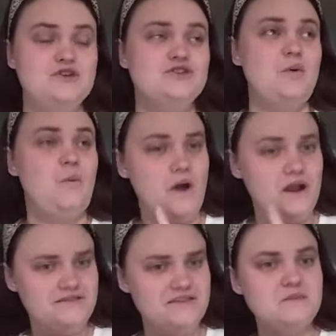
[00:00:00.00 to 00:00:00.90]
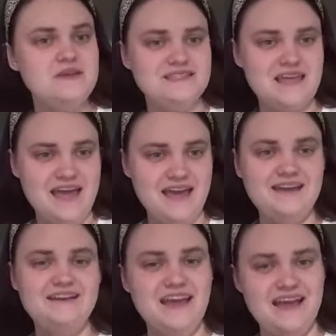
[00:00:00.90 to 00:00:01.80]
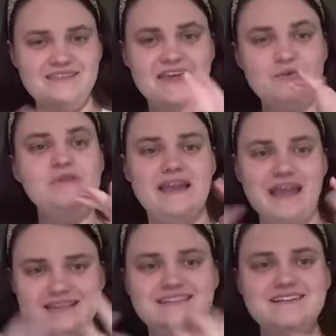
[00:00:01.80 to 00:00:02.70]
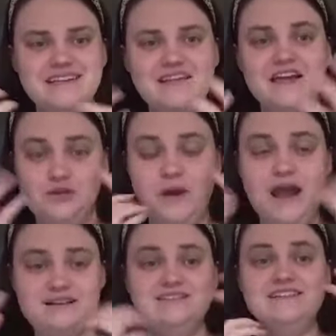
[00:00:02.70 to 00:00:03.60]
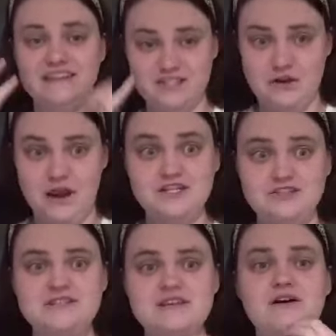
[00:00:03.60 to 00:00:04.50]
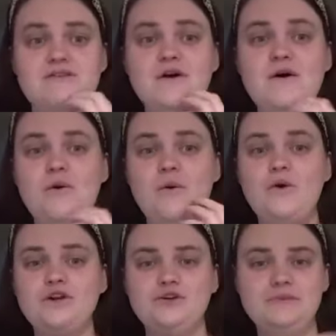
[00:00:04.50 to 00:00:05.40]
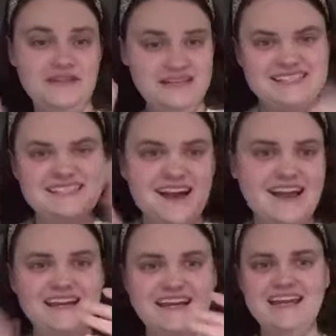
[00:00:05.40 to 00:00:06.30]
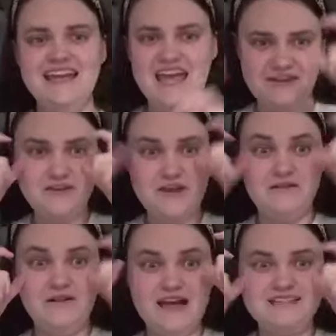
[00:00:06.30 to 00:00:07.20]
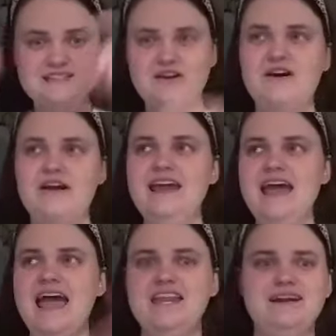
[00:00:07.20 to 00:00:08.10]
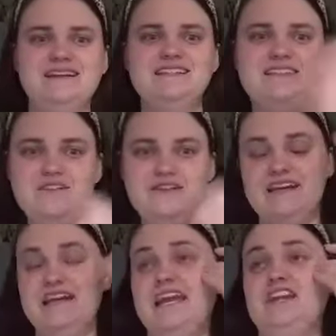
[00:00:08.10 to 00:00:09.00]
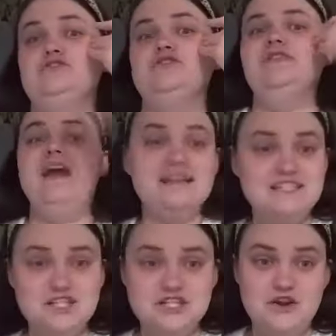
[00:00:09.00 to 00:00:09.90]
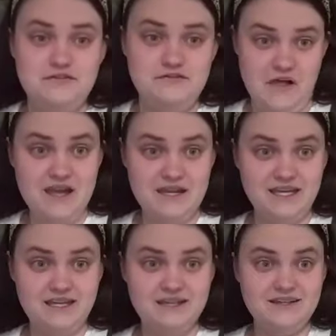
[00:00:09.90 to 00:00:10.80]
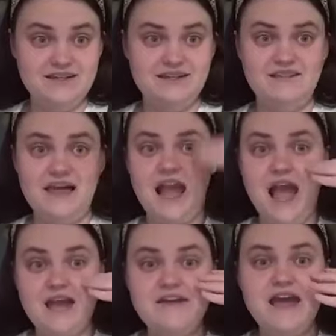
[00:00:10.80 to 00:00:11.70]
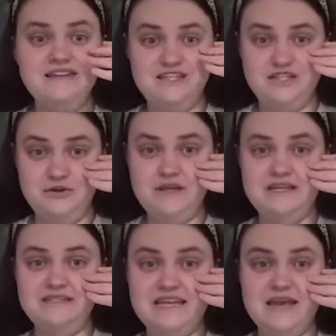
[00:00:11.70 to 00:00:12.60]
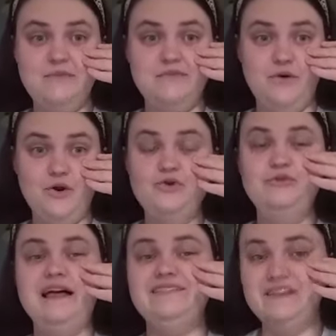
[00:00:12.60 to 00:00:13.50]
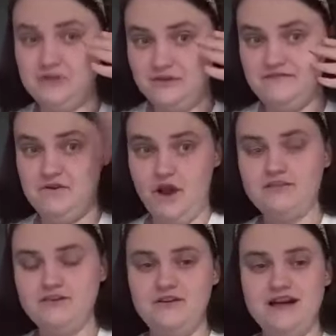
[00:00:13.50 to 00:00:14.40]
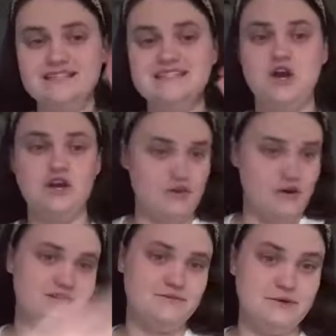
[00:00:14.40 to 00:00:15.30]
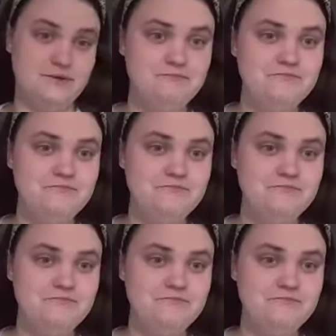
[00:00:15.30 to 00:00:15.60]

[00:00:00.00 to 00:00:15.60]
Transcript: So one of them is that yeah, they will like accidentally like you accidentally like scratch yourself or you'll be like signing and if you have glasses on and you accidentally like signing and your glasses just go flying like i've had students before who like literally knocked their glasses gone across the room